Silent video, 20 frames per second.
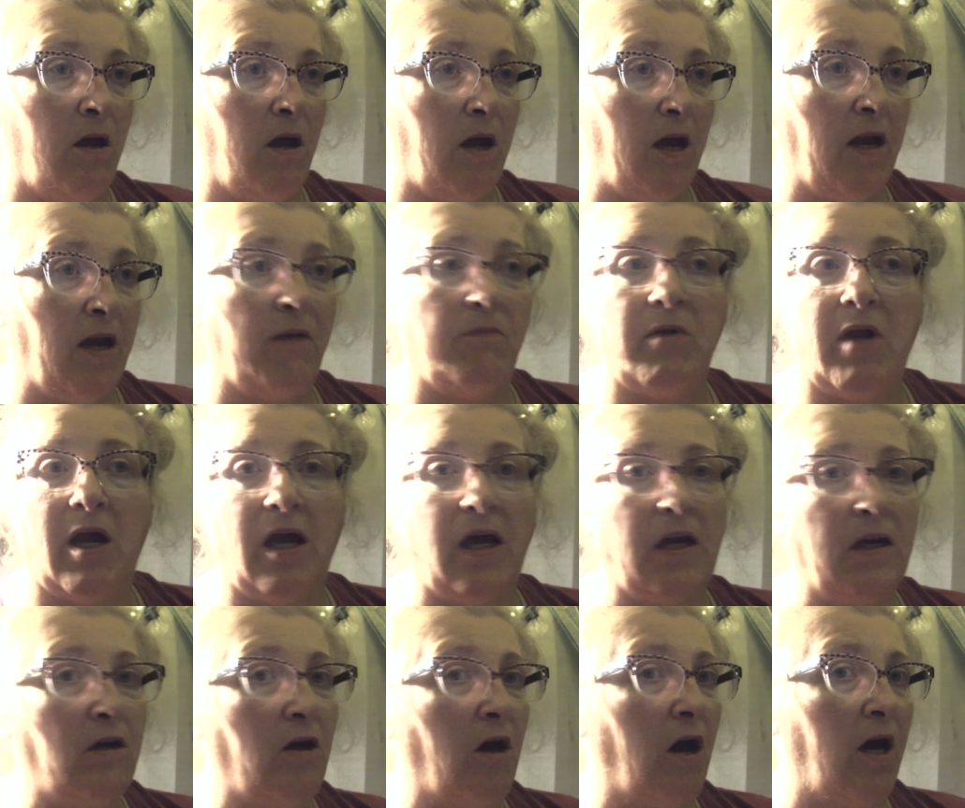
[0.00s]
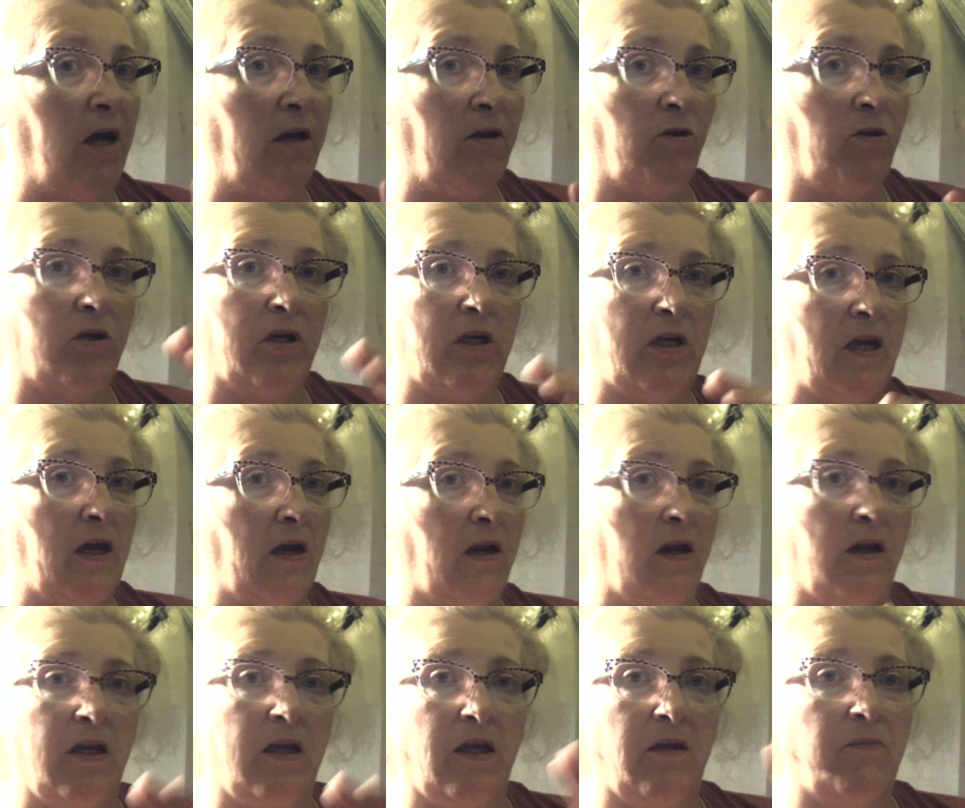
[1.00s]
And I'm not looking down
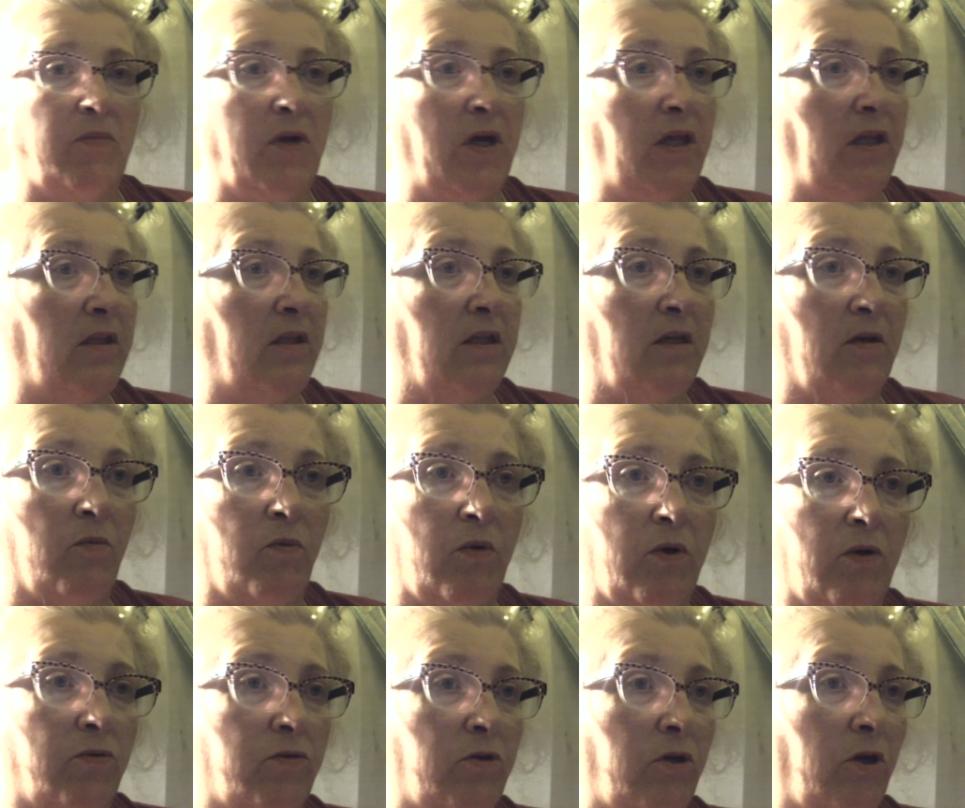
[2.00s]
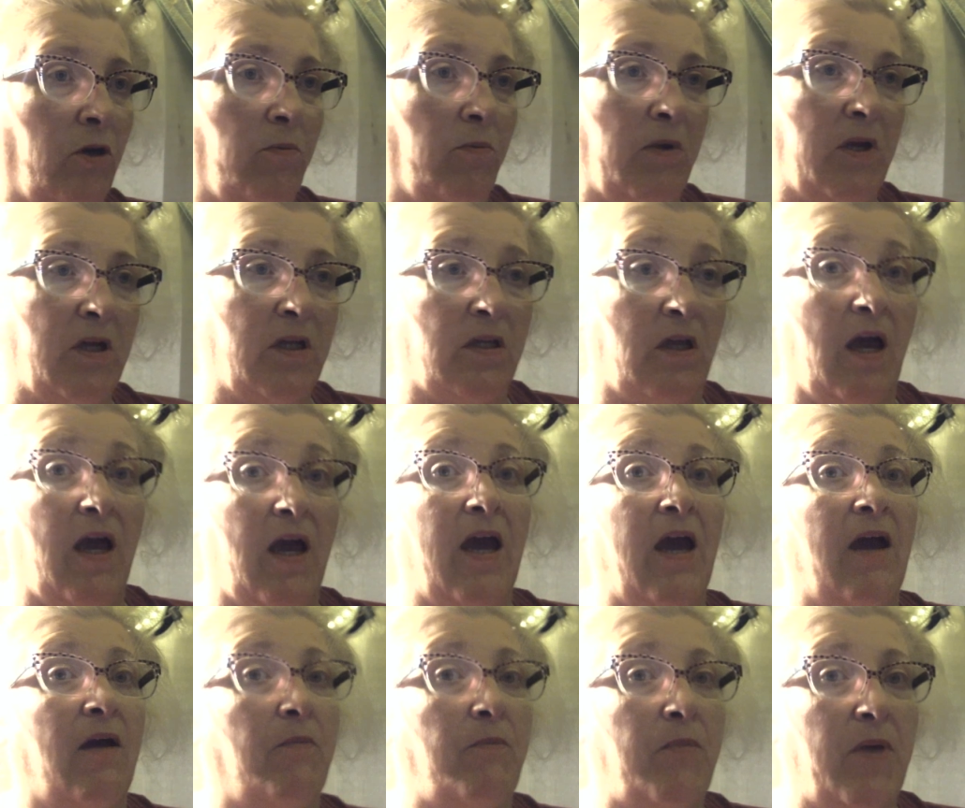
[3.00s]
on anybody that's in a wheelchair, because I
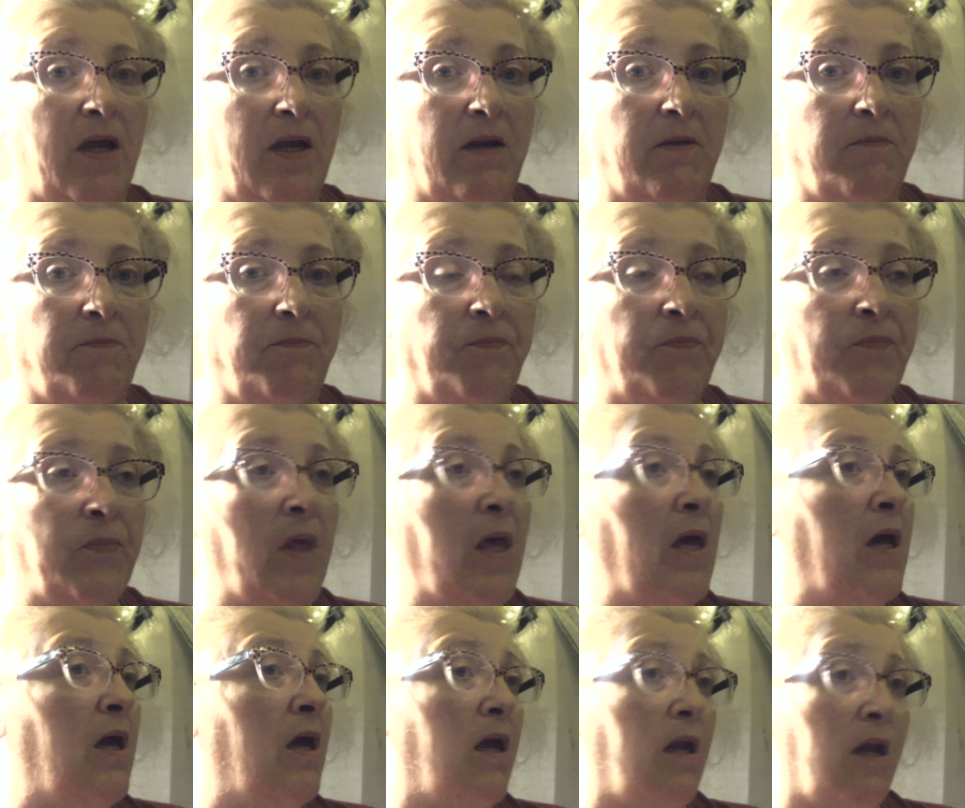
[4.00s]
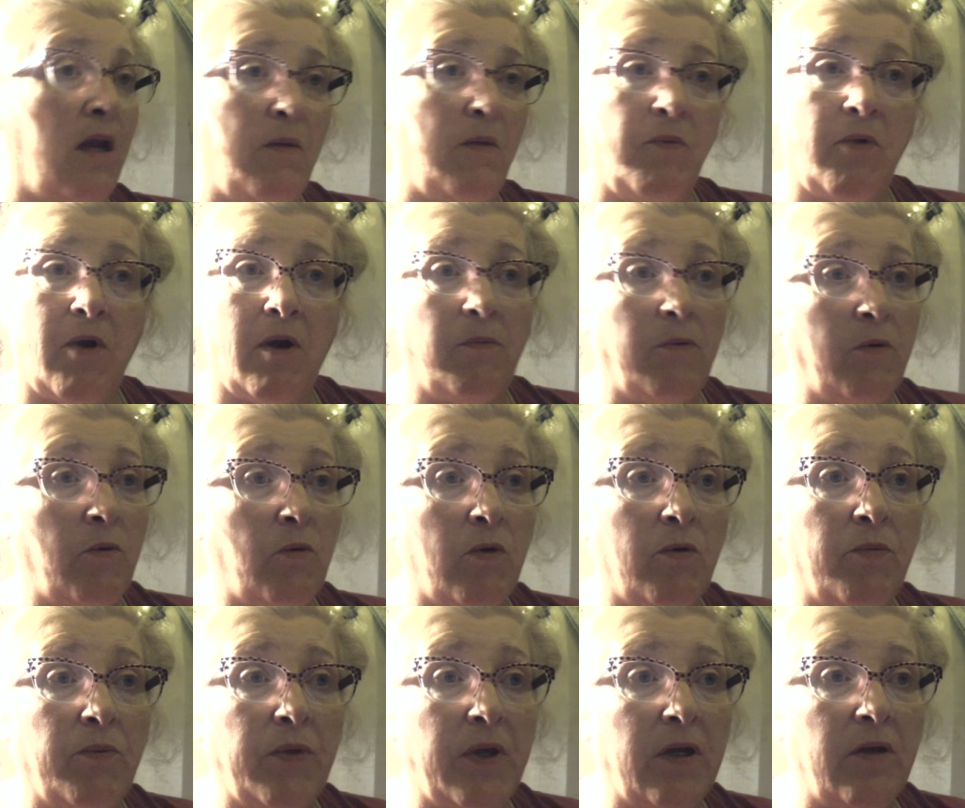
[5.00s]
have been, and I probably
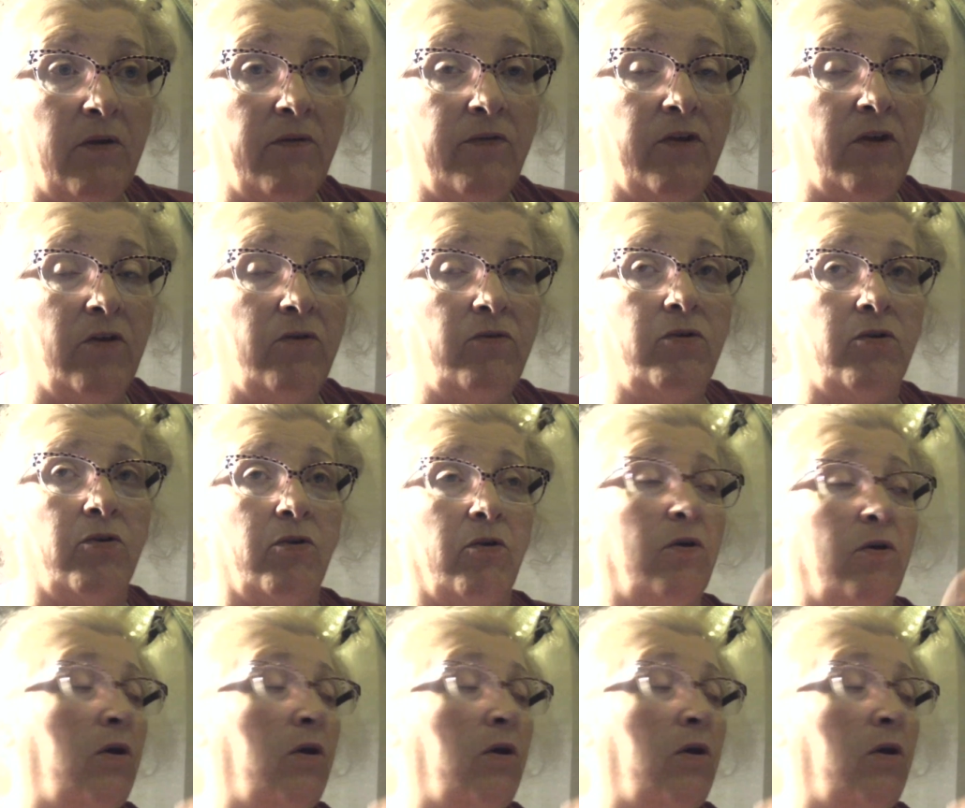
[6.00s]
will be in the future,